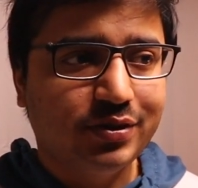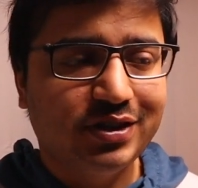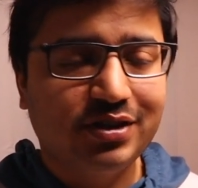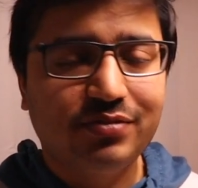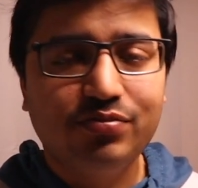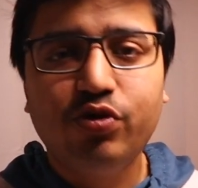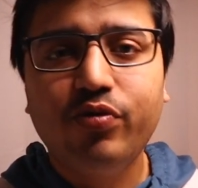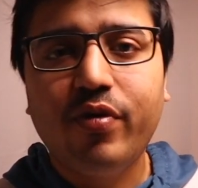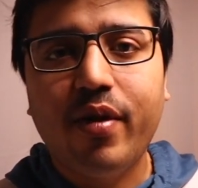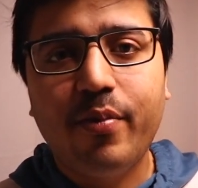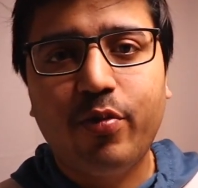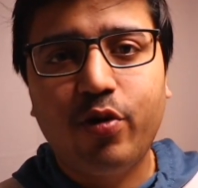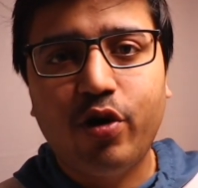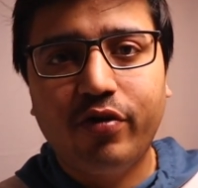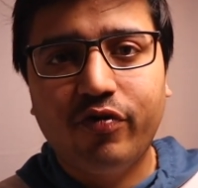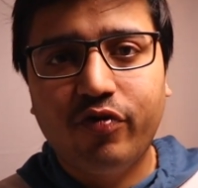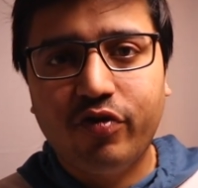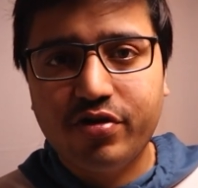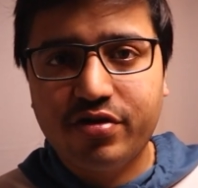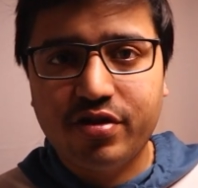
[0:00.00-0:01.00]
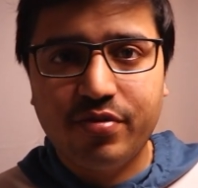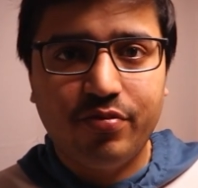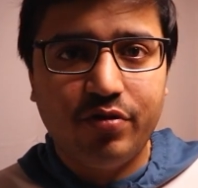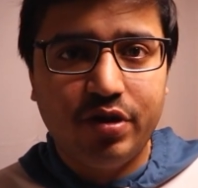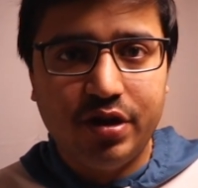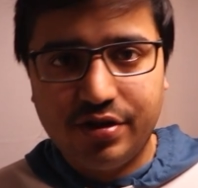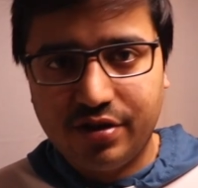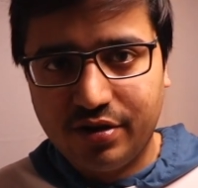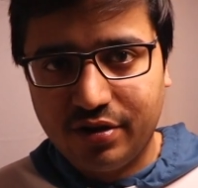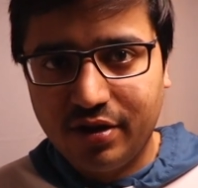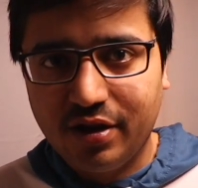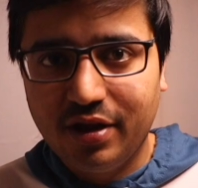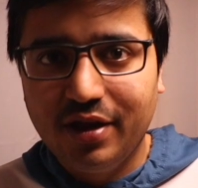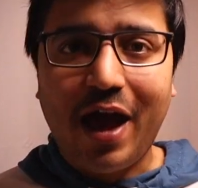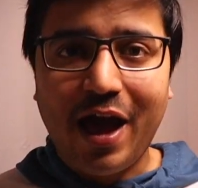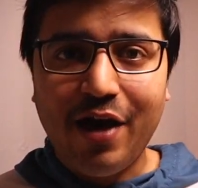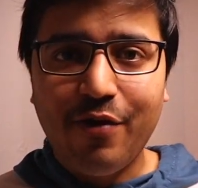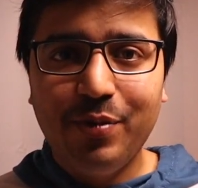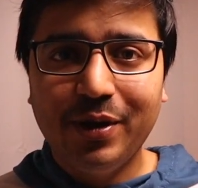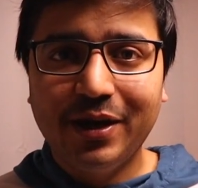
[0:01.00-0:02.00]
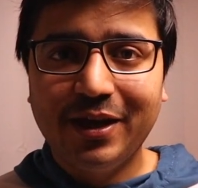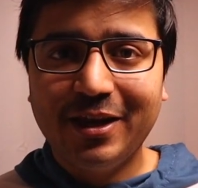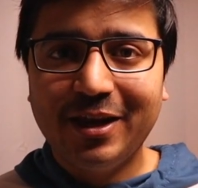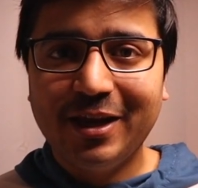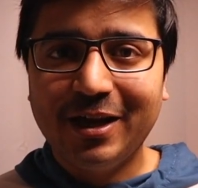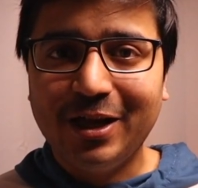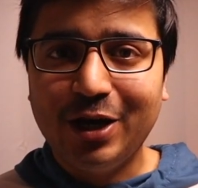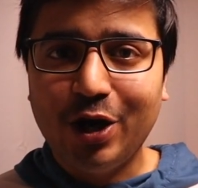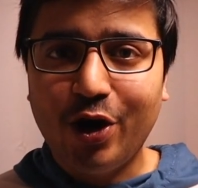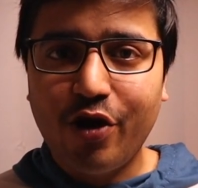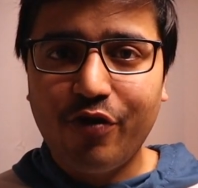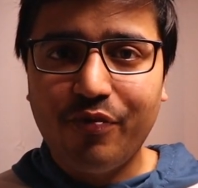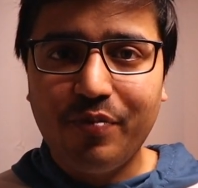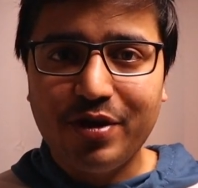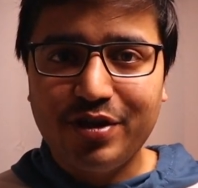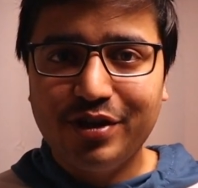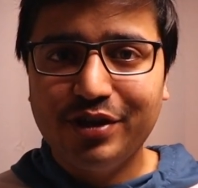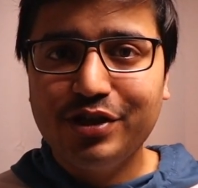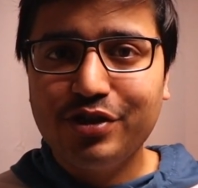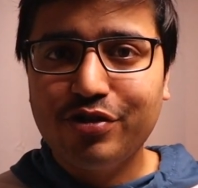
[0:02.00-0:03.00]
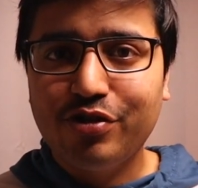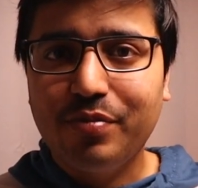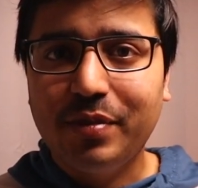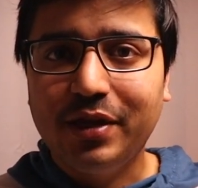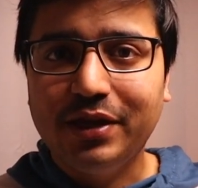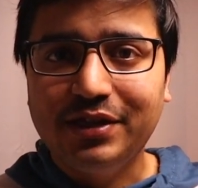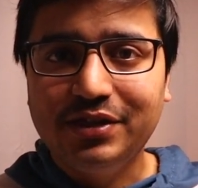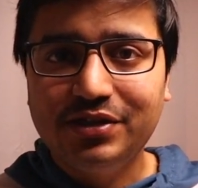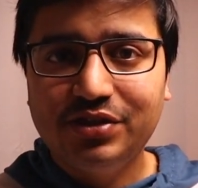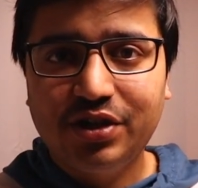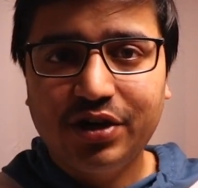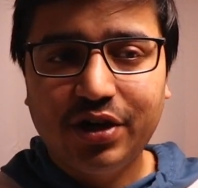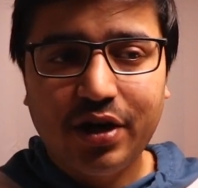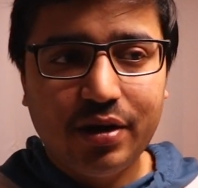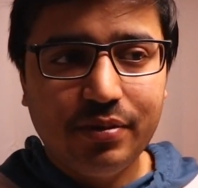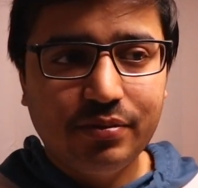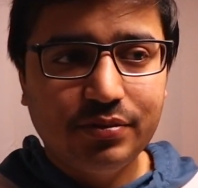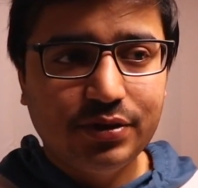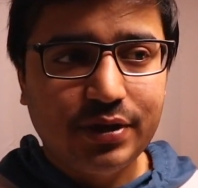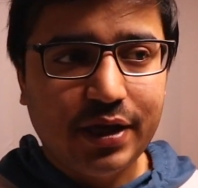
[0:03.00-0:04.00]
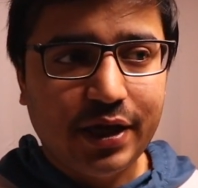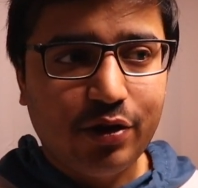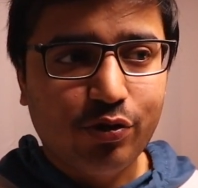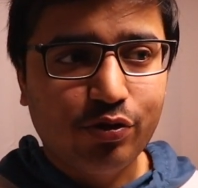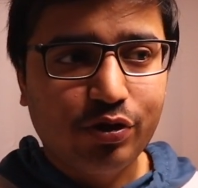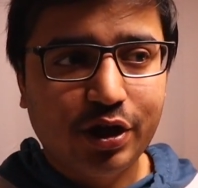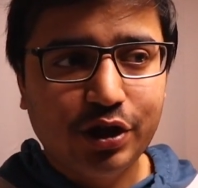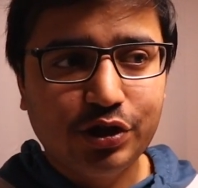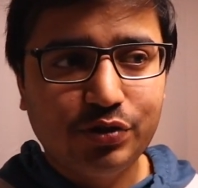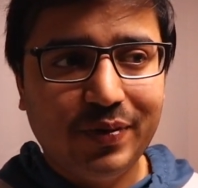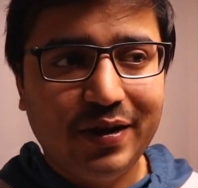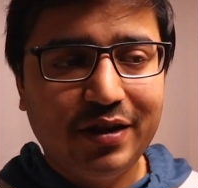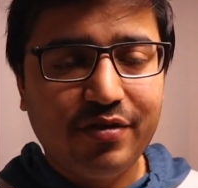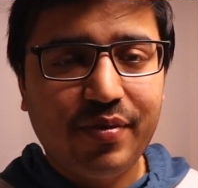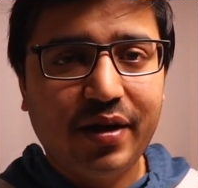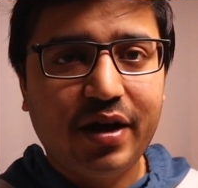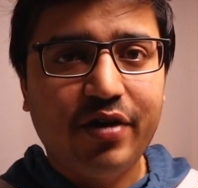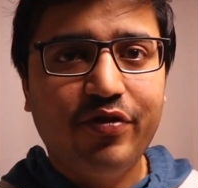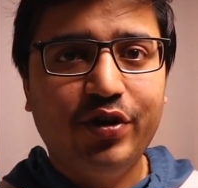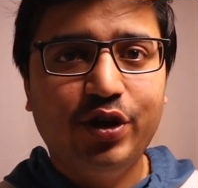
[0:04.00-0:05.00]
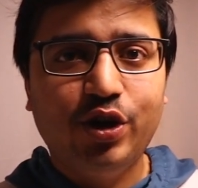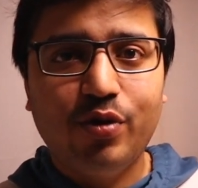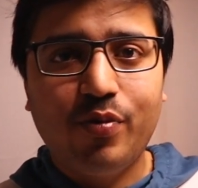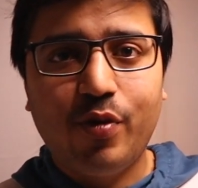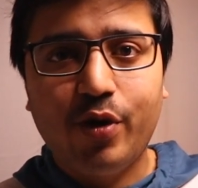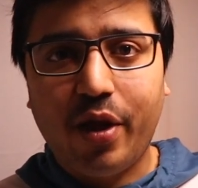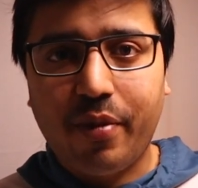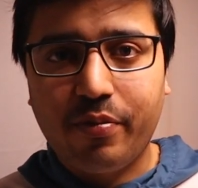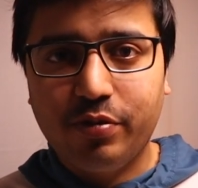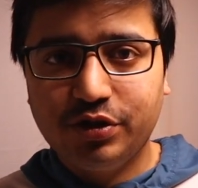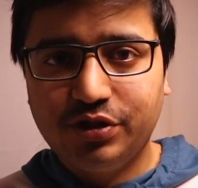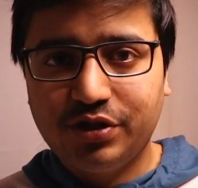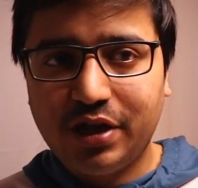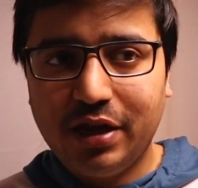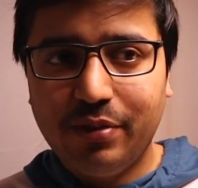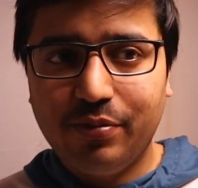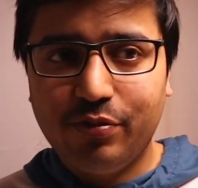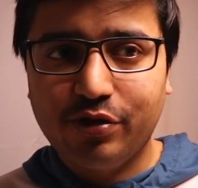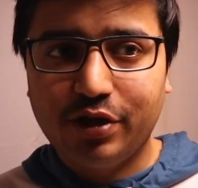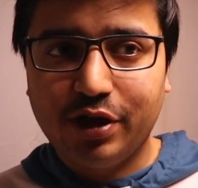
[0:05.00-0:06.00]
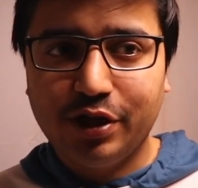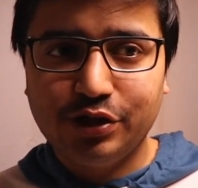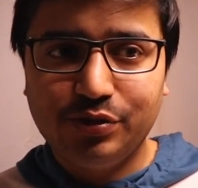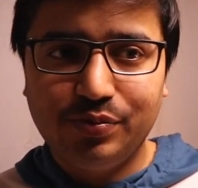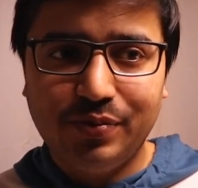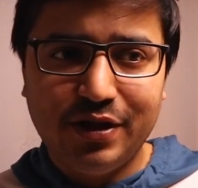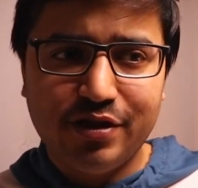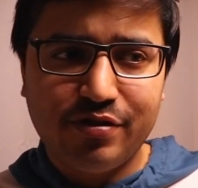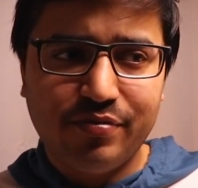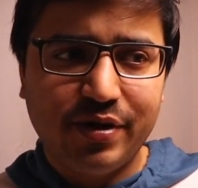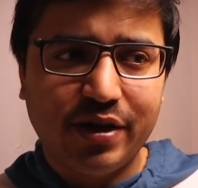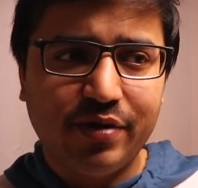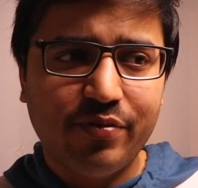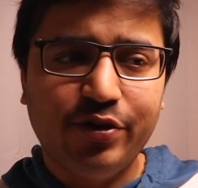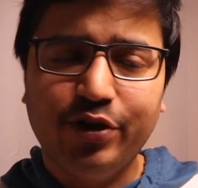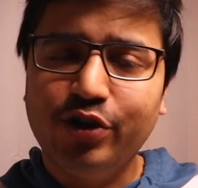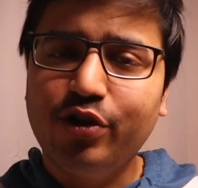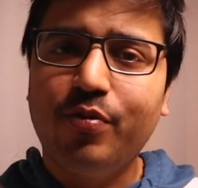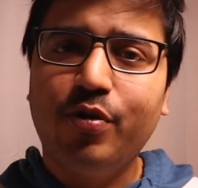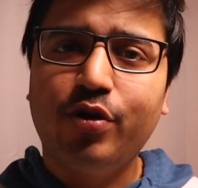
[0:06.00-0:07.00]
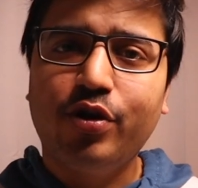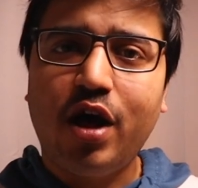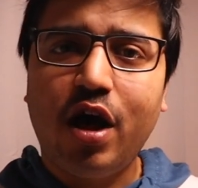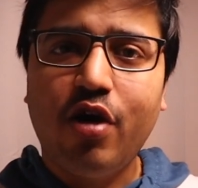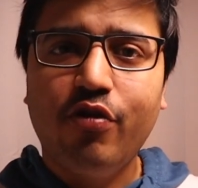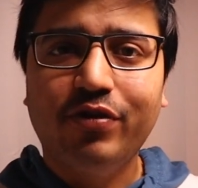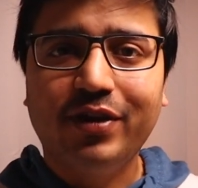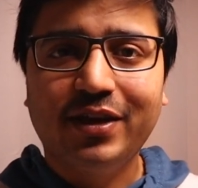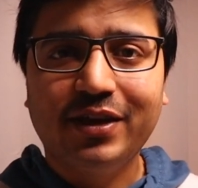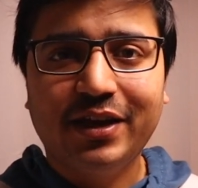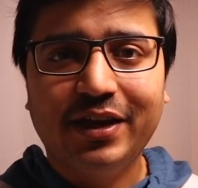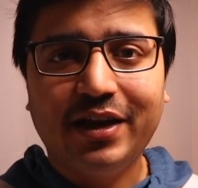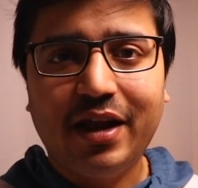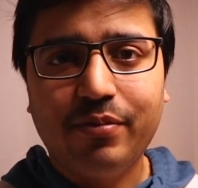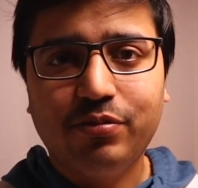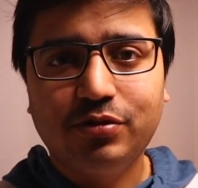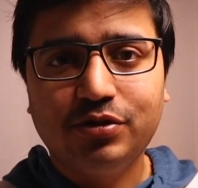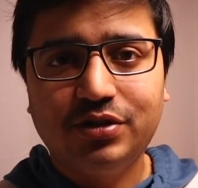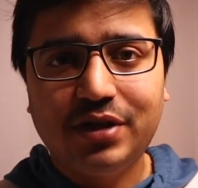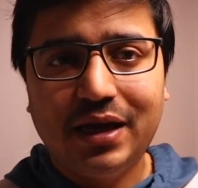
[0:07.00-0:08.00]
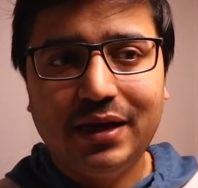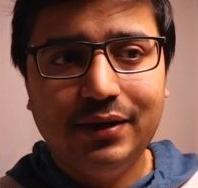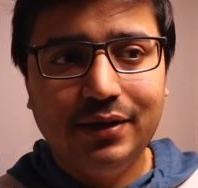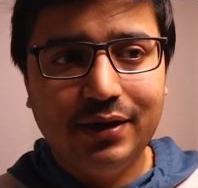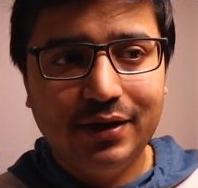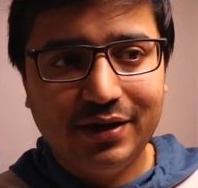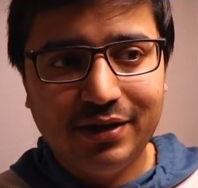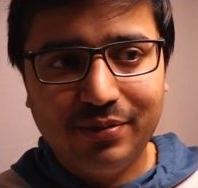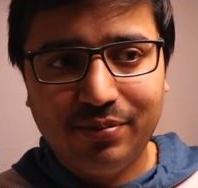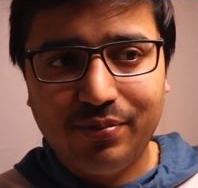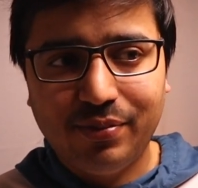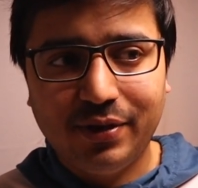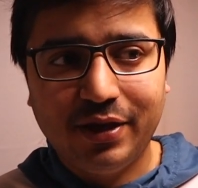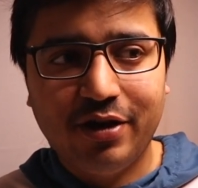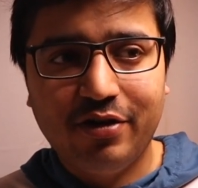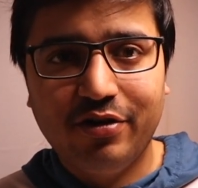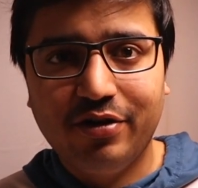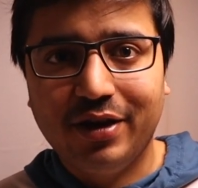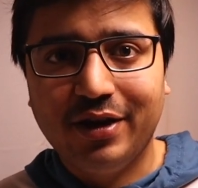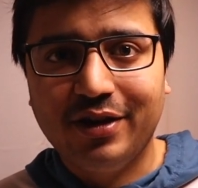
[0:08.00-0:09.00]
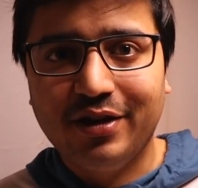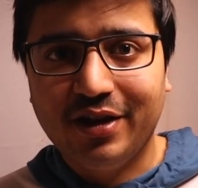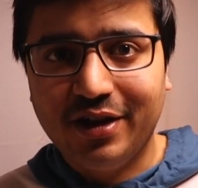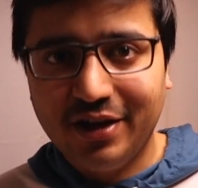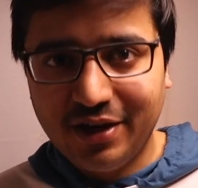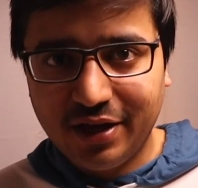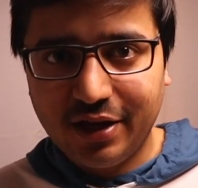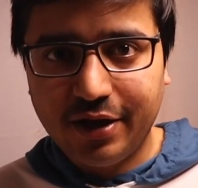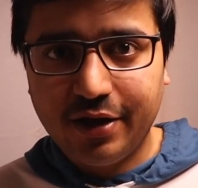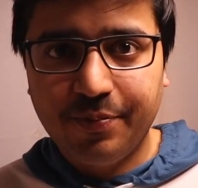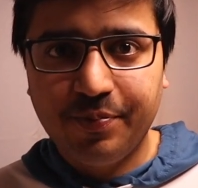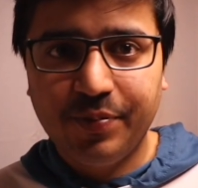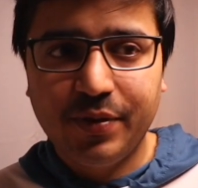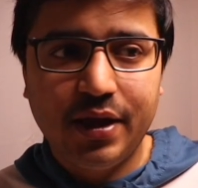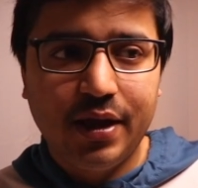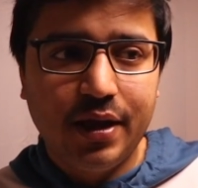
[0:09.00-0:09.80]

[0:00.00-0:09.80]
just move abroad for some reason. I have been getting a lot of messages on my Instagram that Utkarsh, please make a video about apostille. Utkarsh, please make a video about how we can get apostille done here in India.